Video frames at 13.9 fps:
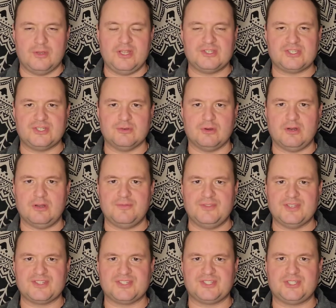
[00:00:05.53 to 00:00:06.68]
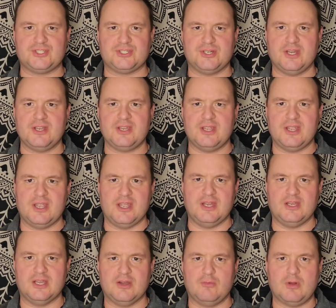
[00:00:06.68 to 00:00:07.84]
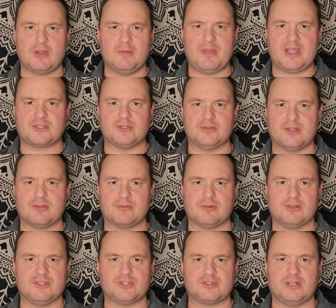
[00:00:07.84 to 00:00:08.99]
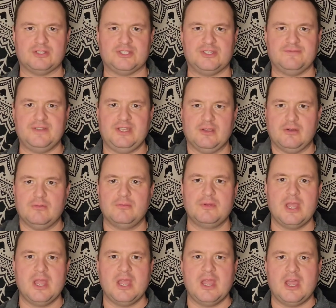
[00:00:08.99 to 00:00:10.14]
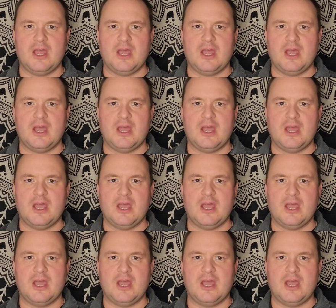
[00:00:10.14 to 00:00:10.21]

Greetings you all, this is Shawn and uh, welcome back to another astrology video.